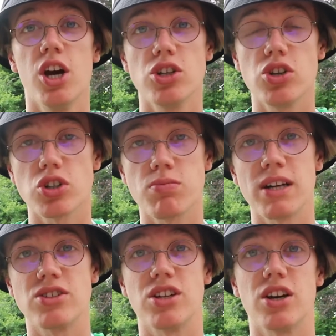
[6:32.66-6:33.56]
Josh
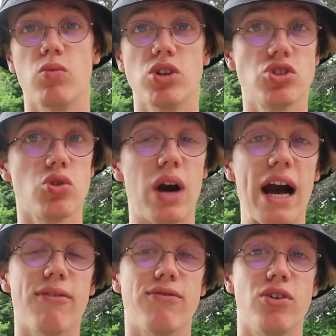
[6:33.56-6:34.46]
Maja, we saw
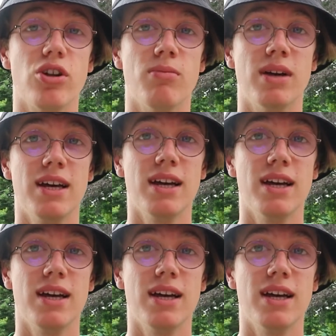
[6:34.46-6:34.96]
at Fulham,